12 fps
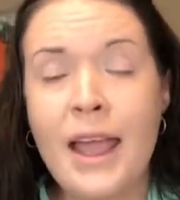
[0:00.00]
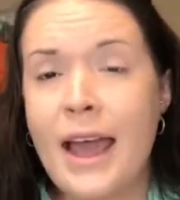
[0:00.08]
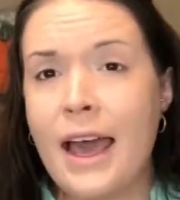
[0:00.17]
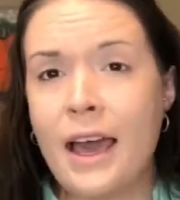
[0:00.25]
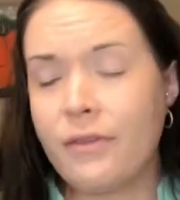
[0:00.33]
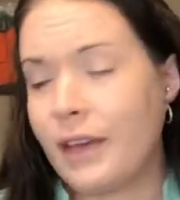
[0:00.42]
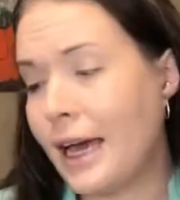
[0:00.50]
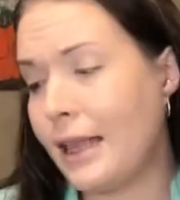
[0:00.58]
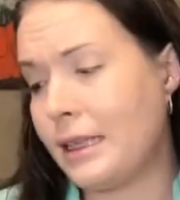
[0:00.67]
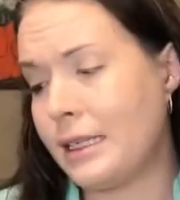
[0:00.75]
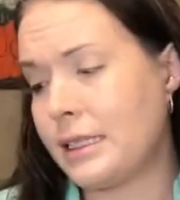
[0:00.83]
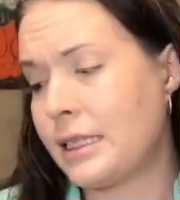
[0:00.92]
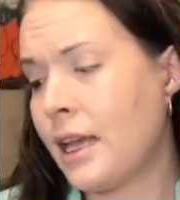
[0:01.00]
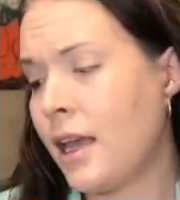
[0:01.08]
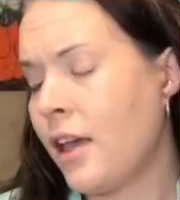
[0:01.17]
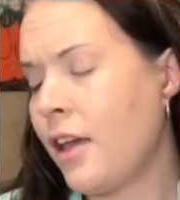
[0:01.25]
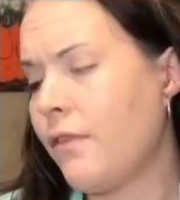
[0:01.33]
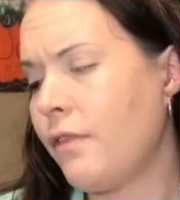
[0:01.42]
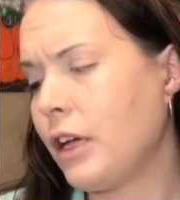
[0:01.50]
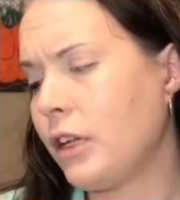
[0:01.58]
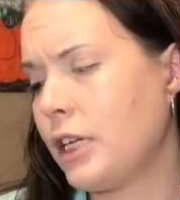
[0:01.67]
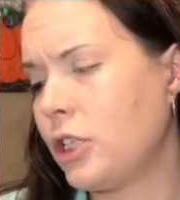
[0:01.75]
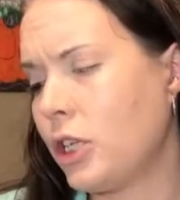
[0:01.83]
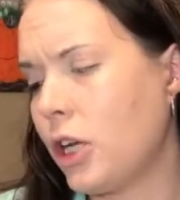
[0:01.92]
I have got this
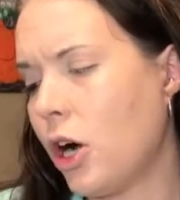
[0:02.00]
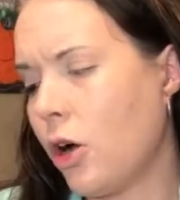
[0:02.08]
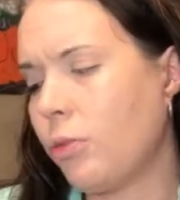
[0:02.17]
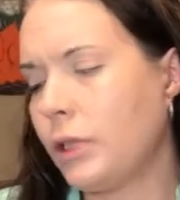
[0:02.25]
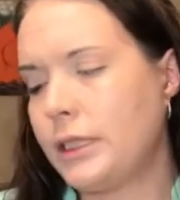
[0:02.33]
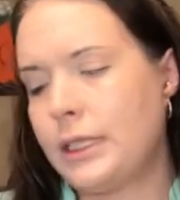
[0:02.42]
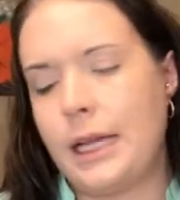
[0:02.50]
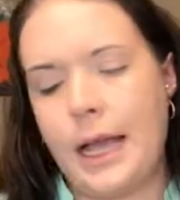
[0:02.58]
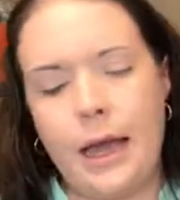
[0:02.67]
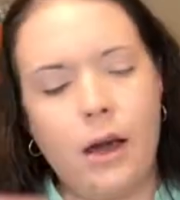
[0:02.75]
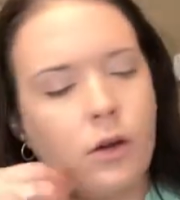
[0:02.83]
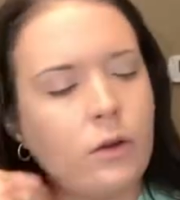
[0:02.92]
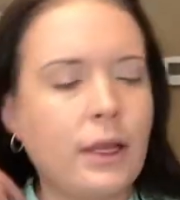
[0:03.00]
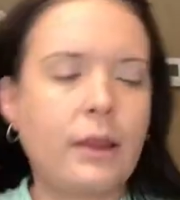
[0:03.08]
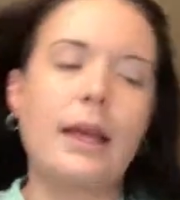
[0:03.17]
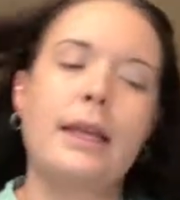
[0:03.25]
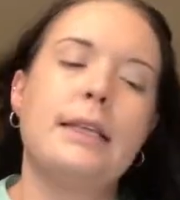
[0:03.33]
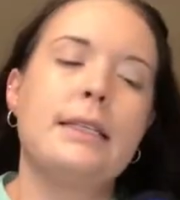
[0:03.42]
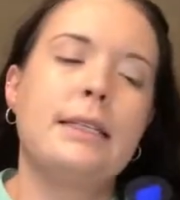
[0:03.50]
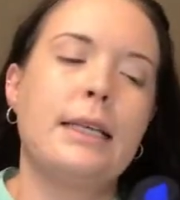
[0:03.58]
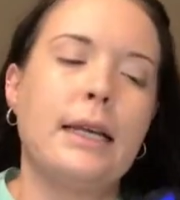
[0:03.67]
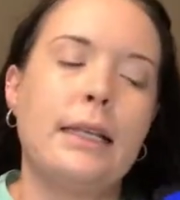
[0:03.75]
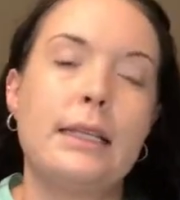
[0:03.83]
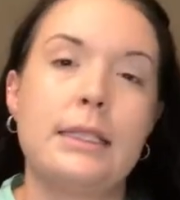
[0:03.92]
foundation all blended out. And like I
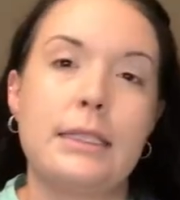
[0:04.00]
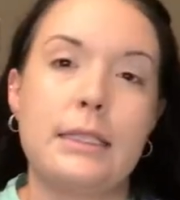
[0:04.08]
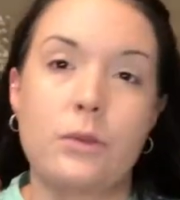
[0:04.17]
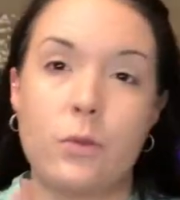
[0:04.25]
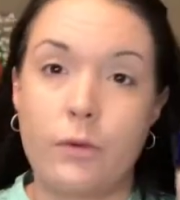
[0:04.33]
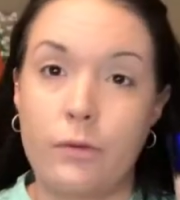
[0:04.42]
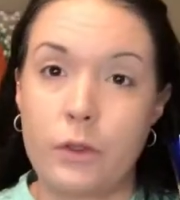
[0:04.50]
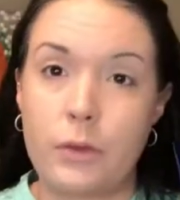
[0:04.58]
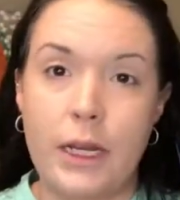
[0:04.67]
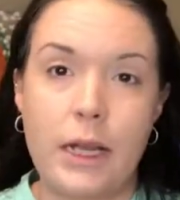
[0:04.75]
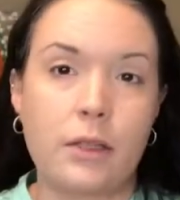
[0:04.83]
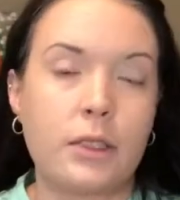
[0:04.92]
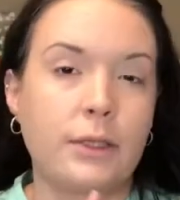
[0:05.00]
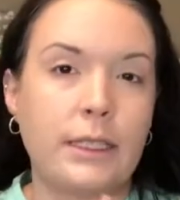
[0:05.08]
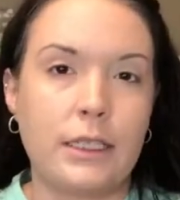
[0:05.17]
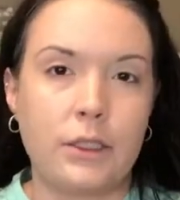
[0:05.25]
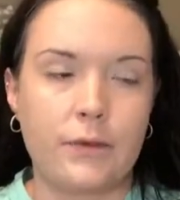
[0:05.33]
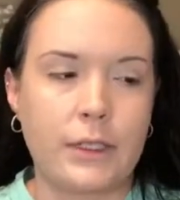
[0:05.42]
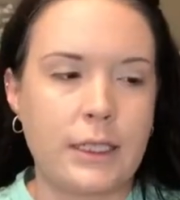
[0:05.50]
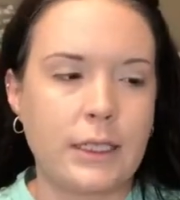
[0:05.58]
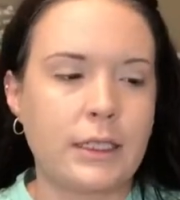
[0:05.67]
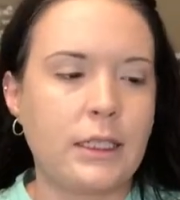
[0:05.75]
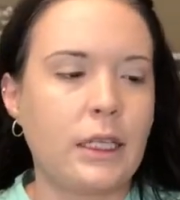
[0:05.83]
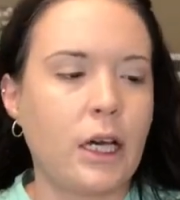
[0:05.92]
said, this is one fluid ounce. It retails for
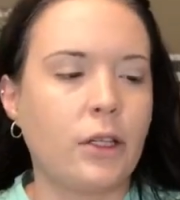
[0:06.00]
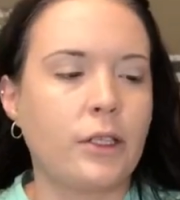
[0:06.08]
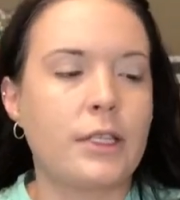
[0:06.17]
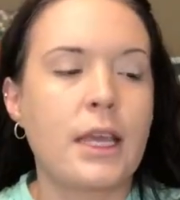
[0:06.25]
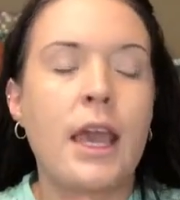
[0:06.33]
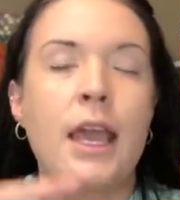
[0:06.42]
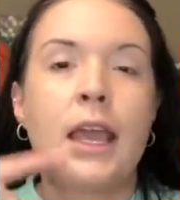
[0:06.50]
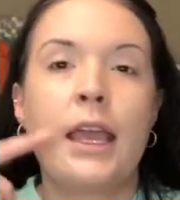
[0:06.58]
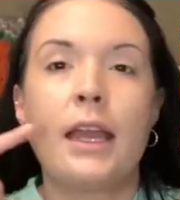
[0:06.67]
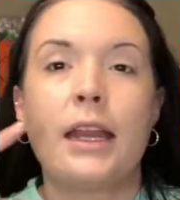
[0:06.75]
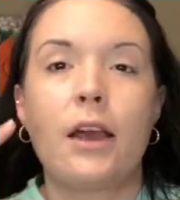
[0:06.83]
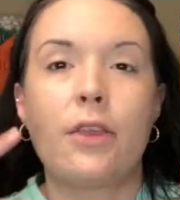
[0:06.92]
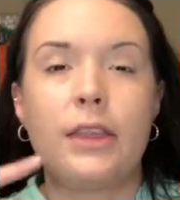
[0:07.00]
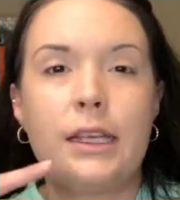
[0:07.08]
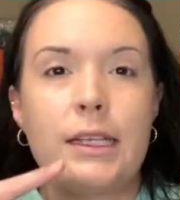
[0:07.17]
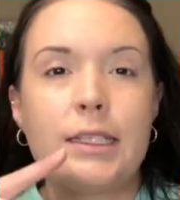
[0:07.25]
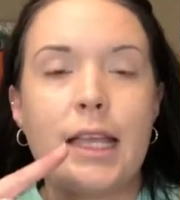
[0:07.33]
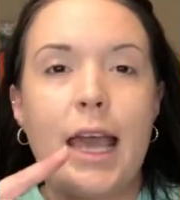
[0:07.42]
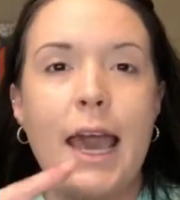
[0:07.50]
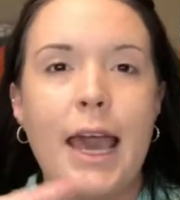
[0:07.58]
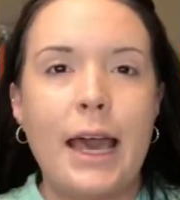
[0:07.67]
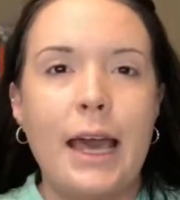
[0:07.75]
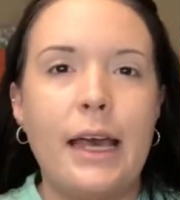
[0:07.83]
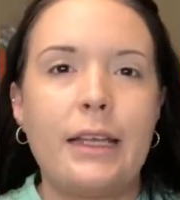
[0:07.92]
$60. Now this
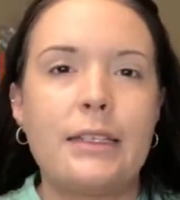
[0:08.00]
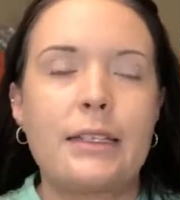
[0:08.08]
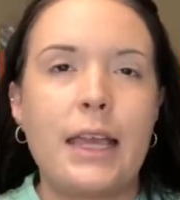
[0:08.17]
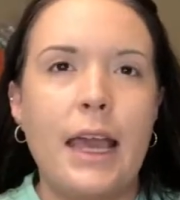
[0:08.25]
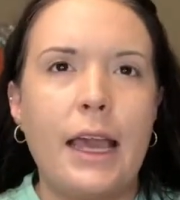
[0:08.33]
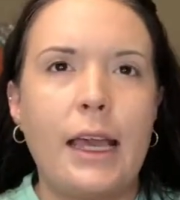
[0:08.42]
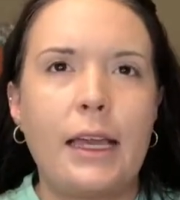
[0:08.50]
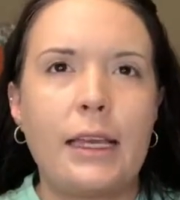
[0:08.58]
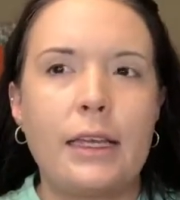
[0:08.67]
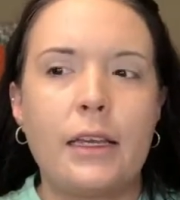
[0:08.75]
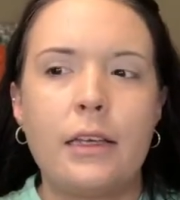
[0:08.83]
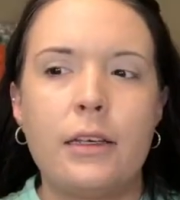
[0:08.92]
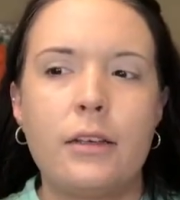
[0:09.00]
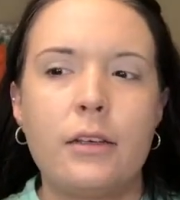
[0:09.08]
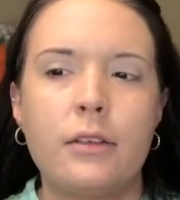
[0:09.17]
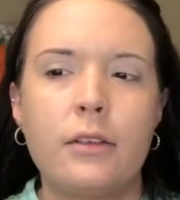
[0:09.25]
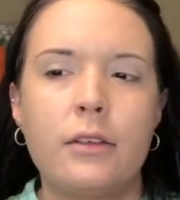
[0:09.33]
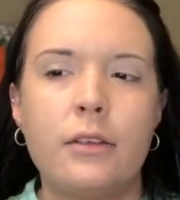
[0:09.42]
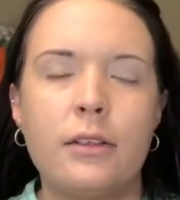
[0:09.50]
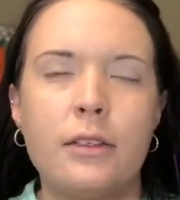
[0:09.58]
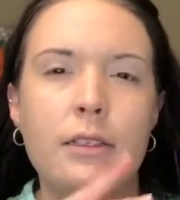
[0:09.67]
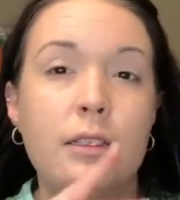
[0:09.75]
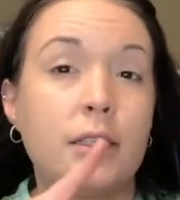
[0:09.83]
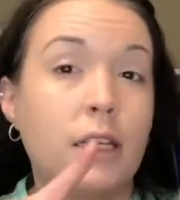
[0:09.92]
has a
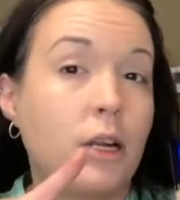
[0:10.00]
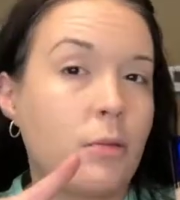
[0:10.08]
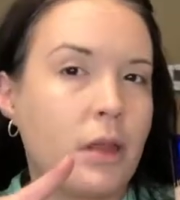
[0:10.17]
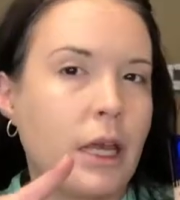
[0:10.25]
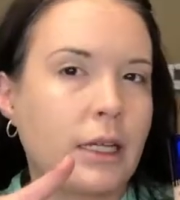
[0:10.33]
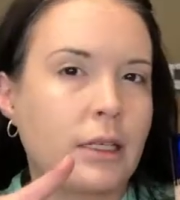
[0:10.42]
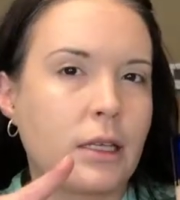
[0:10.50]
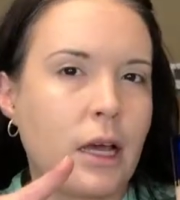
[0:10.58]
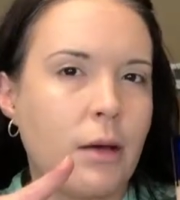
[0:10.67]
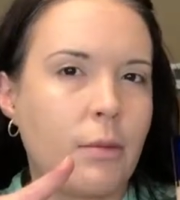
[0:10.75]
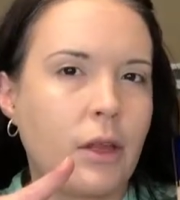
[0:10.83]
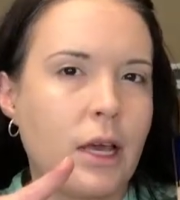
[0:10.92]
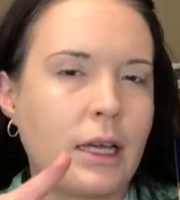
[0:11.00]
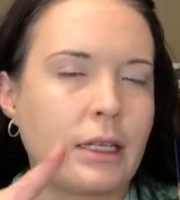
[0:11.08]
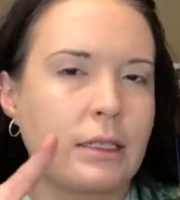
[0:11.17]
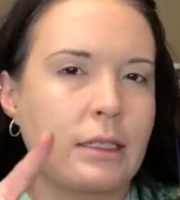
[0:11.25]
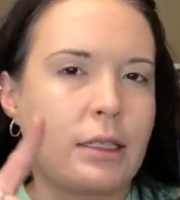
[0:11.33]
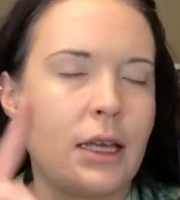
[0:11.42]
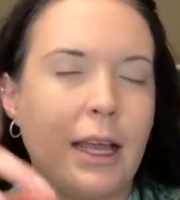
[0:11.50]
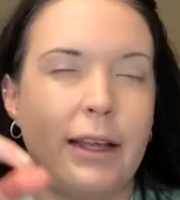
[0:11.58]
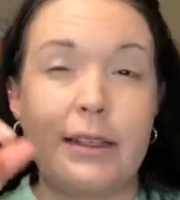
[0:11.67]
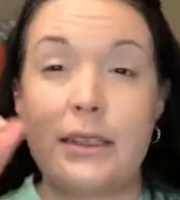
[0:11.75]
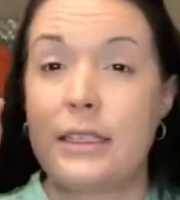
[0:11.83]
SenePlex complex and